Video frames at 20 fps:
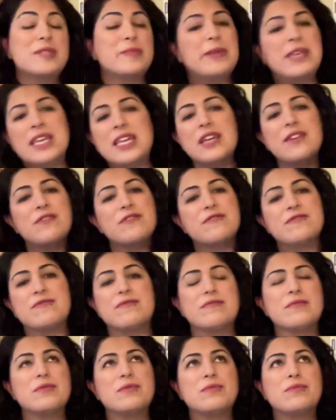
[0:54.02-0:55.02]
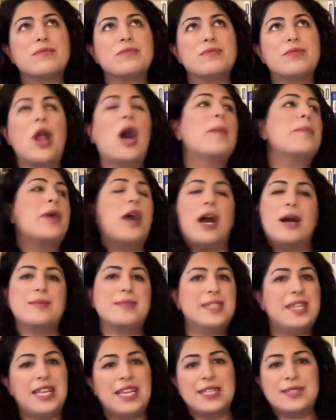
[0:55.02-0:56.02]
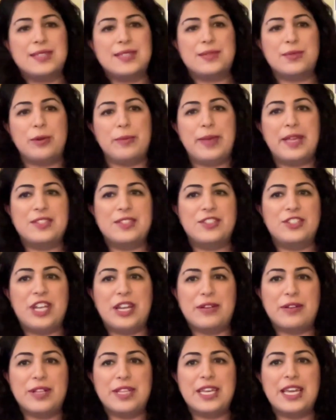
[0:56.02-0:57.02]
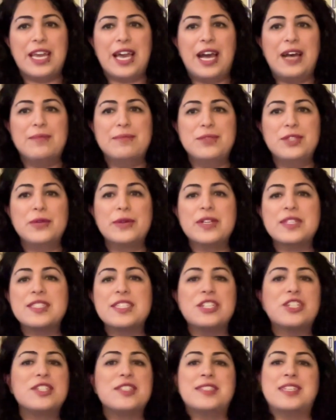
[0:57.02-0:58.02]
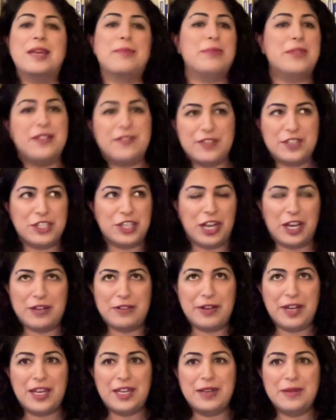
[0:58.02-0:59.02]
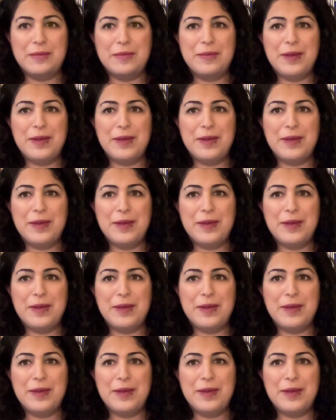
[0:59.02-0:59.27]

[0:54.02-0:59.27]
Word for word: Speaking of rom-coms and I guess romance generally, um, you are such a staple of the genre.